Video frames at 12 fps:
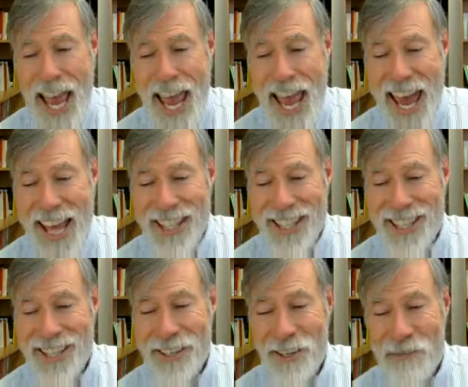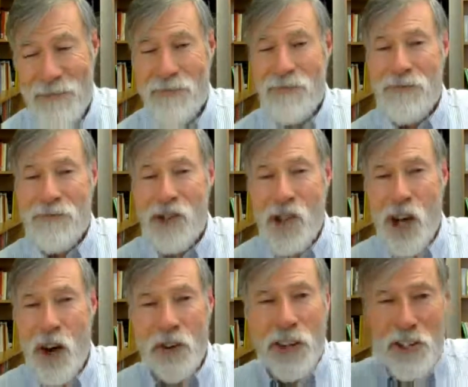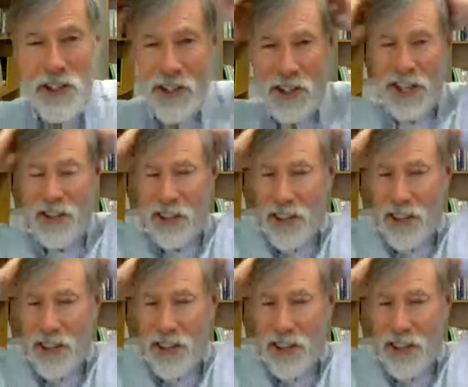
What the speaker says: and show this senior